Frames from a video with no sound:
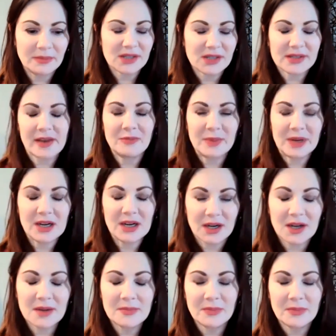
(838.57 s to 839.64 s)
because I've been in
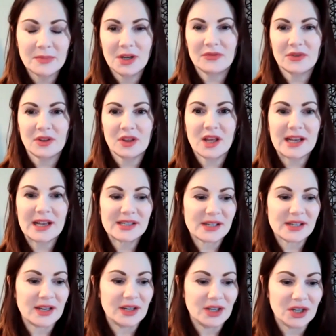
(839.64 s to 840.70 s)
a company for the last
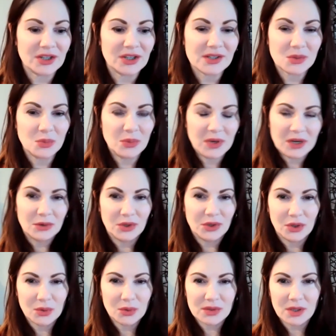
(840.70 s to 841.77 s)
10 years and we don't
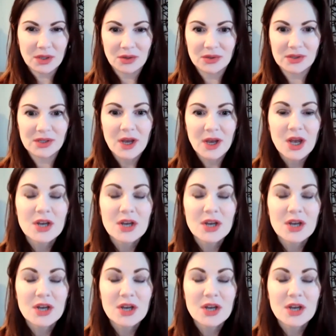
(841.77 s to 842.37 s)
use those.